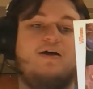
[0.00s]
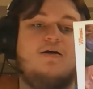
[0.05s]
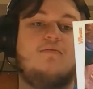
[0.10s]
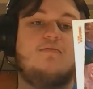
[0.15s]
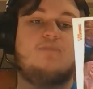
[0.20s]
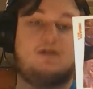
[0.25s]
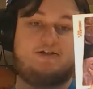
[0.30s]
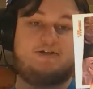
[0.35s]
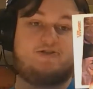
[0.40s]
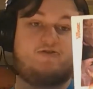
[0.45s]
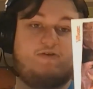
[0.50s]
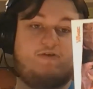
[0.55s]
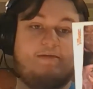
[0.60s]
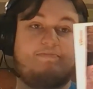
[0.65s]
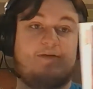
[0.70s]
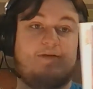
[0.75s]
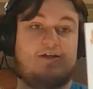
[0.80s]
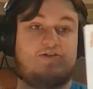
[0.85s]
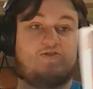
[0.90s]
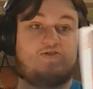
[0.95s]

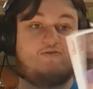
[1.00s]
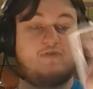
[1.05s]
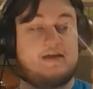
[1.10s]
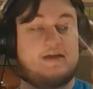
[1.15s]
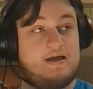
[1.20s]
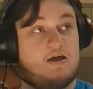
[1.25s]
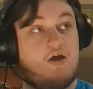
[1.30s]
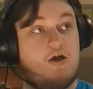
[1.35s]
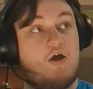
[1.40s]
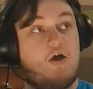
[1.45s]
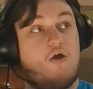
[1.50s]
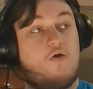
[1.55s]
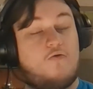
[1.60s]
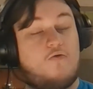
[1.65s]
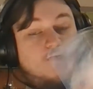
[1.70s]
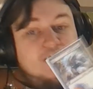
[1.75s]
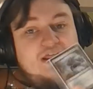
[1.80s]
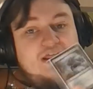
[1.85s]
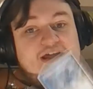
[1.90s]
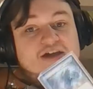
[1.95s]
+3/+3.
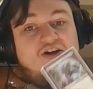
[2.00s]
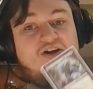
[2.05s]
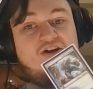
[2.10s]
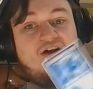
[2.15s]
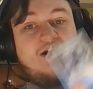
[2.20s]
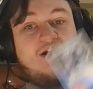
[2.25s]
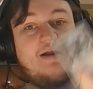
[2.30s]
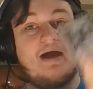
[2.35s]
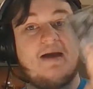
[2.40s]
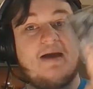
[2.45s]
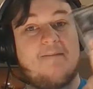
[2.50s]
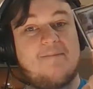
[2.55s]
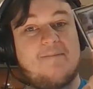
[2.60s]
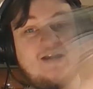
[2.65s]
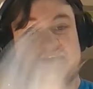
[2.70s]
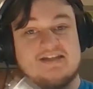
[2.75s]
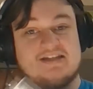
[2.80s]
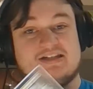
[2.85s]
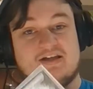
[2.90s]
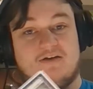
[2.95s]
Really good, but
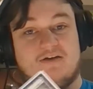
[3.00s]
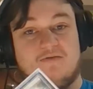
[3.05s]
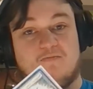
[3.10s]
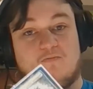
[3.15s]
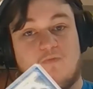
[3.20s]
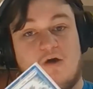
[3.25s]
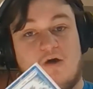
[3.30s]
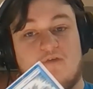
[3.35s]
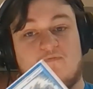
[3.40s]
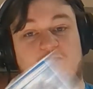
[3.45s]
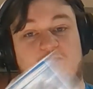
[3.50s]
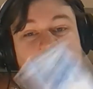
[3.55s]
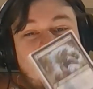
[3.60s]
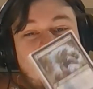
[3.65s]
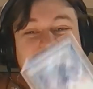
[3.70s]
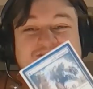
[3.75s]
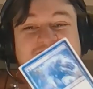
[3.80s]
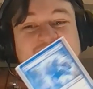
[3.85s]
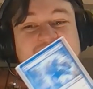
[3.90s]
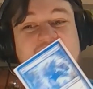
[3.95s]
it's a 1
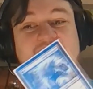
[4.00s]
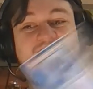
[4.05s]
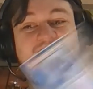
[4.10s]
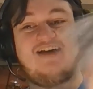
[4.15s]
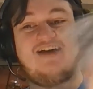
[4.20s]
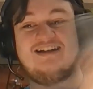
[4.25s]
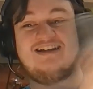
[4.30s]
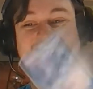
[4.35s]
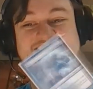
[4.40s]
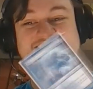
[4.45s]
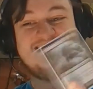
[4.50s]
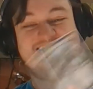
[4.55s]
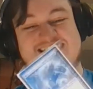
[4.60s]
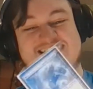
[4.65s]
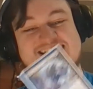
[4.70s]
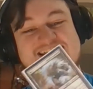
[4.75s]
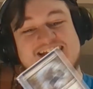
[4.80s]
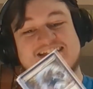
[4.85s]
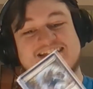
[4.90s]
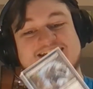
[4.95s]
forest 5 cost. It's a
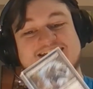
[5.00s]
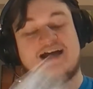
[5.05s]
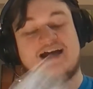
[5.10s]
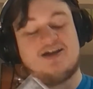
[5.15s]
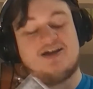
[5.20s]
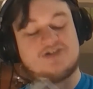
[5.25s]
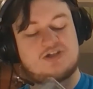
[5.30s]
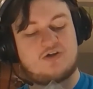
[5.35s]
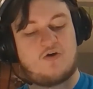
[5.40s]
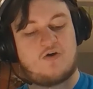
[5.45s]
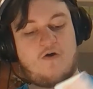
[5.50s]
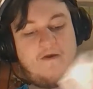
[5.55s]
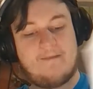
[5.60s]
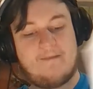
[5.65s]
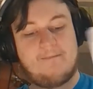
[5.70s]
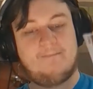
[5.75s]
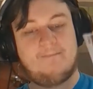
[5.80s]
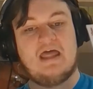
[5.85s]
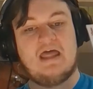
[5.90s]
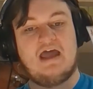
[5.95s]
6 cost card.
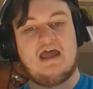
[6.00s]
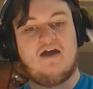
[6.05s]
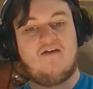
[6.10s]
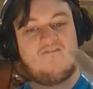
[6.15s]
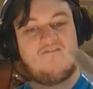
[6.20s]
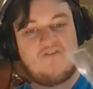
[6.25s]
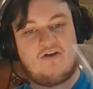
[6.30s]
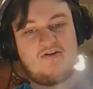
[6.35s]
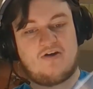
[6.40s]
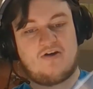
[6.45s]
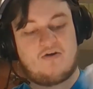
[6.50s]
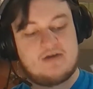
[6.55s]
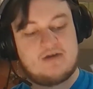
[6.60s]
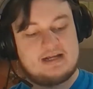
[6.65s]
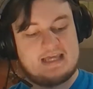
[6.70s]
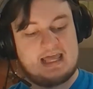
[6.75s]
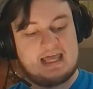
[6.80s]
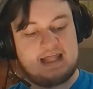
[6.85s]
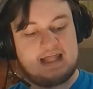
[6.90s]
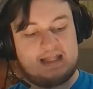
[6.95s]
Very hard to
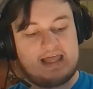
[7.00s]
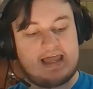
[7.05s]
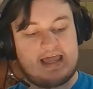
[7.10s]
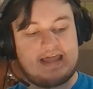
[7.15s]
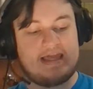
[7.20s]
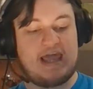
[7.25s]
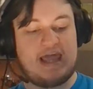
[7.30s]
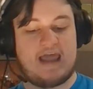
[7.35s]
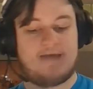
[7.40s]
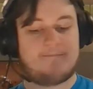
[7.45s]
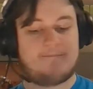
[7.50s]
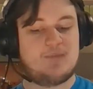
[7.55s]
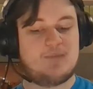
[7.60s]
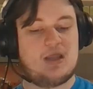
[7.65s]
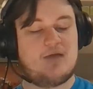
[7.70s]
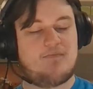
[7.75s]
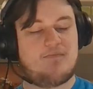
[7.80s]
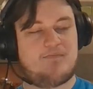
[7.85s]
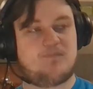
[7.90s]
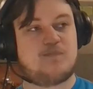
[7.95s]
get late game,
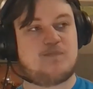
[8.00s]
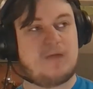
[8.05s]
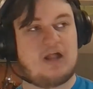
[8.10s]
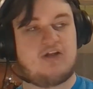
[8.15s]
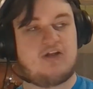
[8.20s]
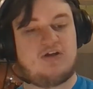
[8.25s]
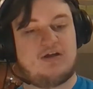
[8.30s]
but I'll